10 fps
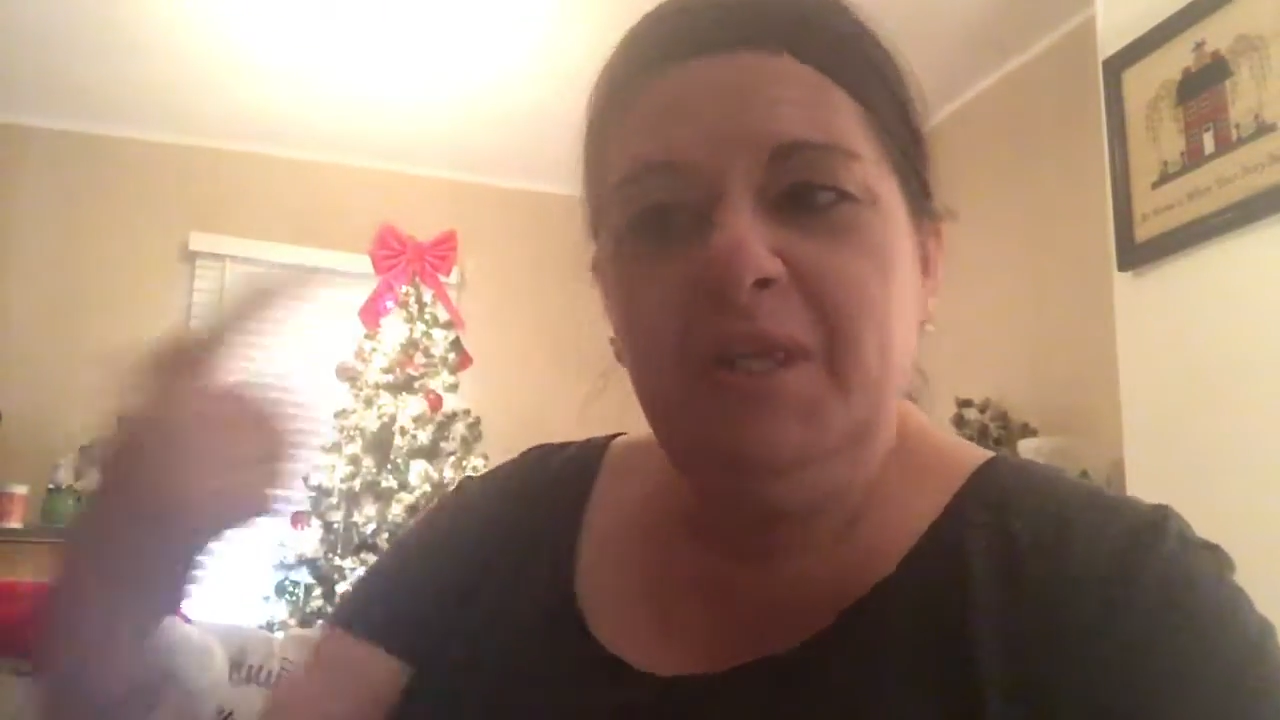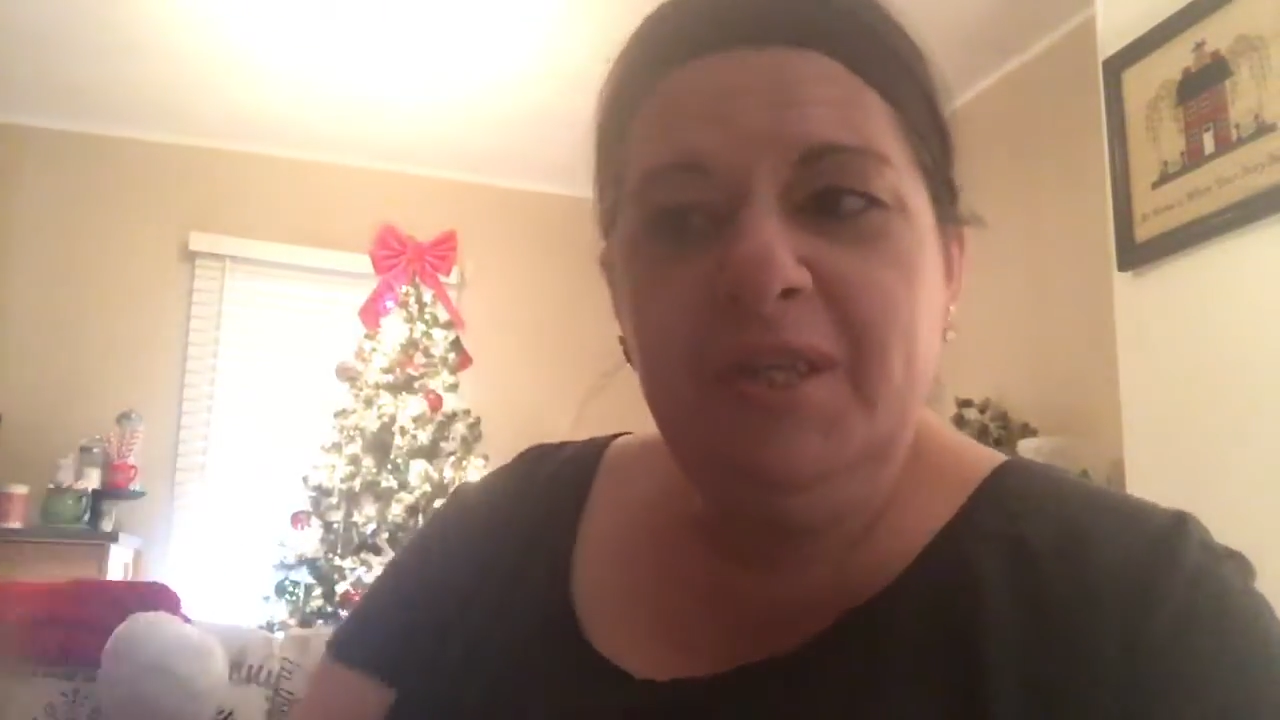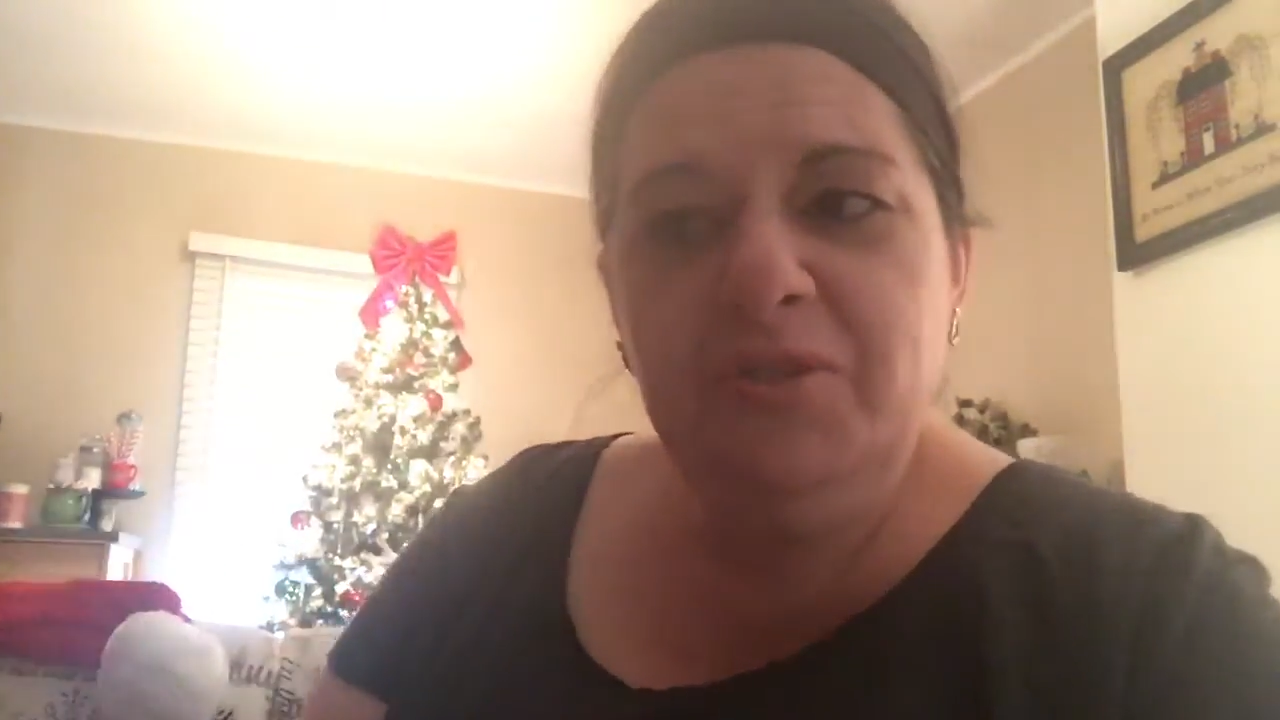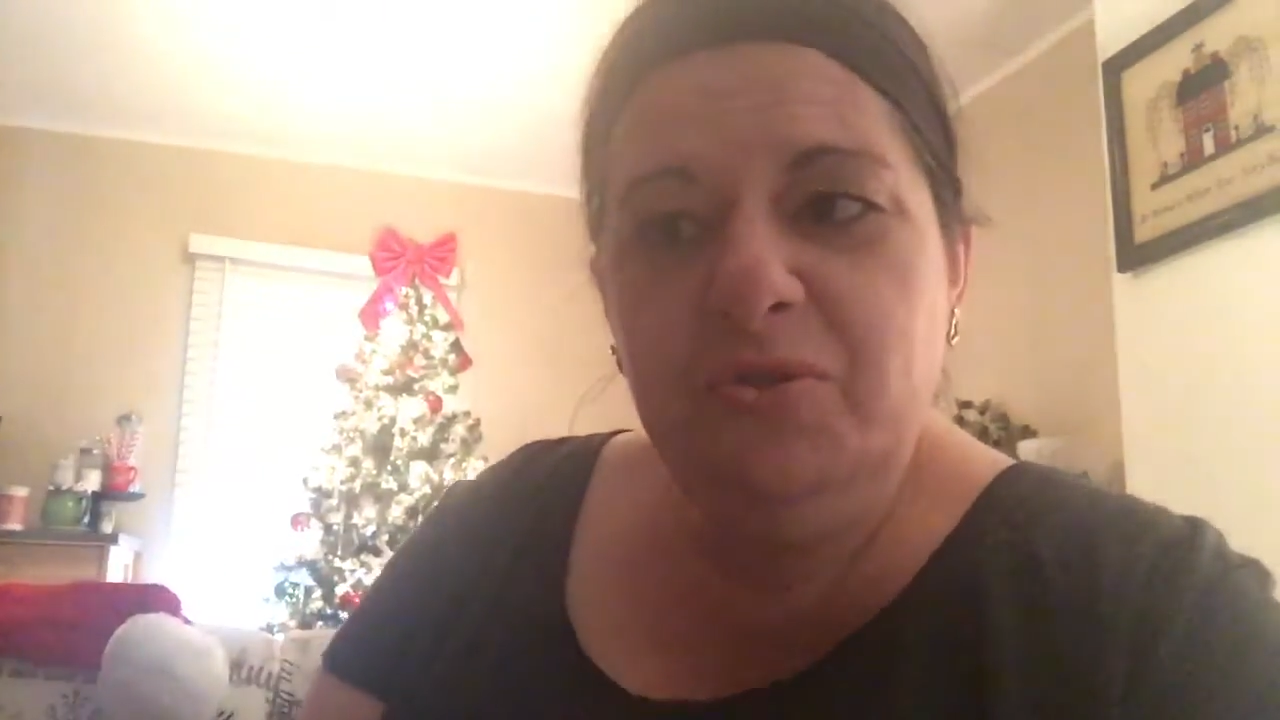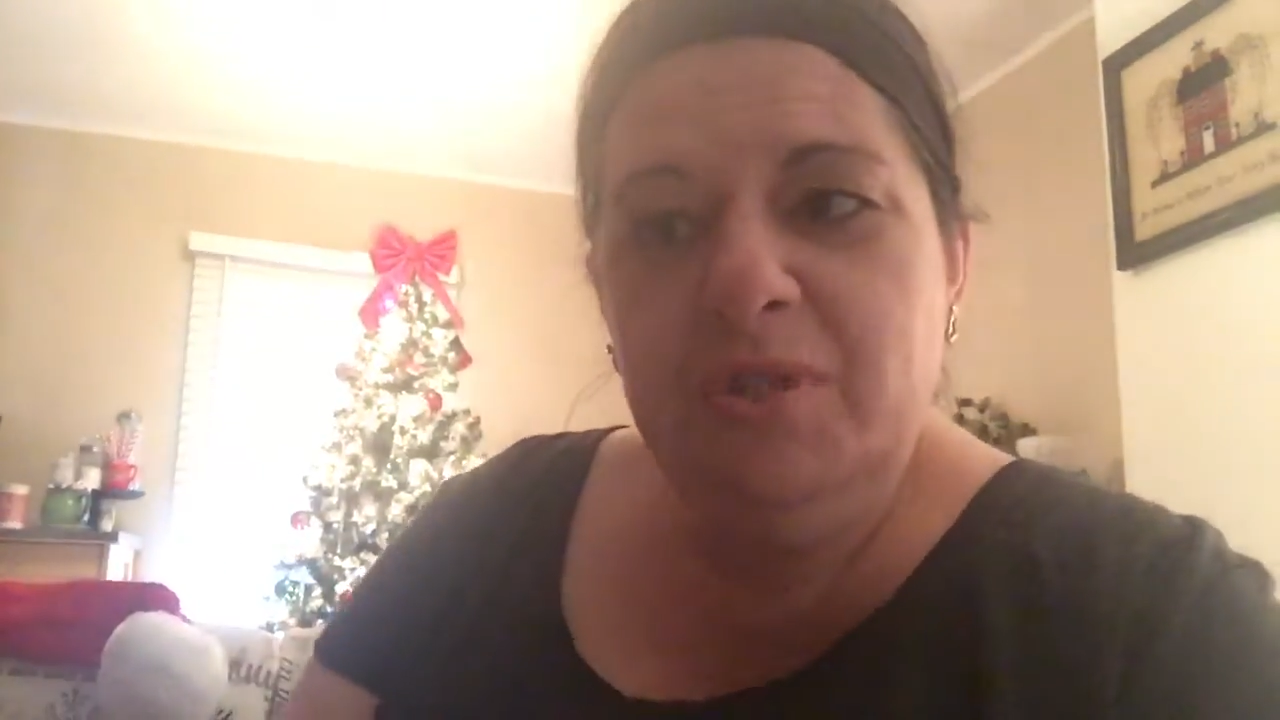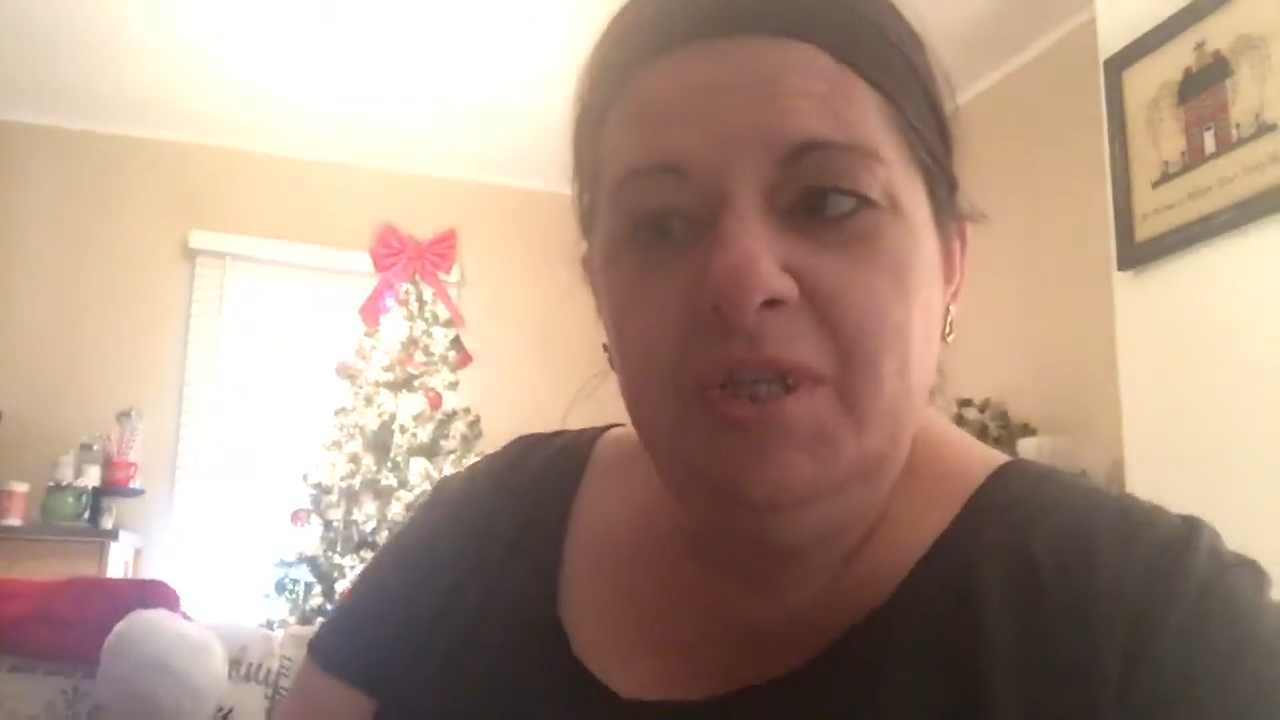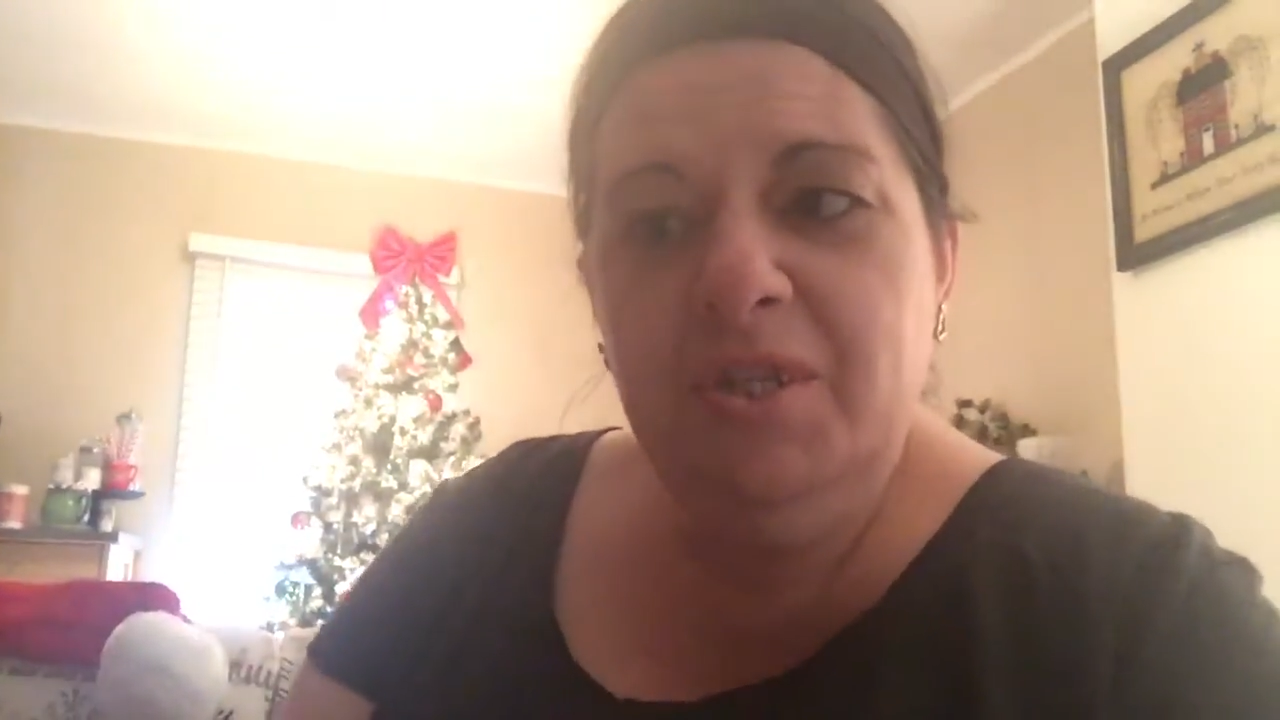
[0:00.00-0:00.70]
an extra, nice,